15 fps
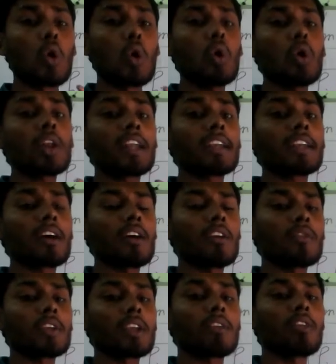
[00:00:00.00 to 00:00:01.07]
low rate
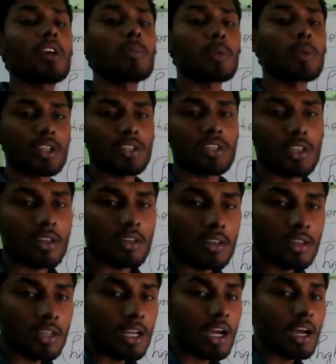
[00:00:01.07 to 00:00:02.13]
of
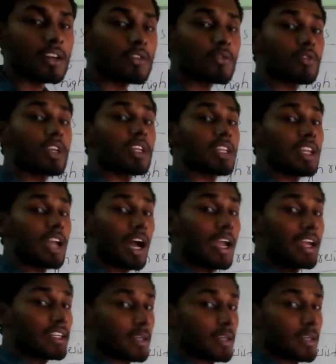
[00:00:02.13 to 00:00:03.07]
evaporation at very high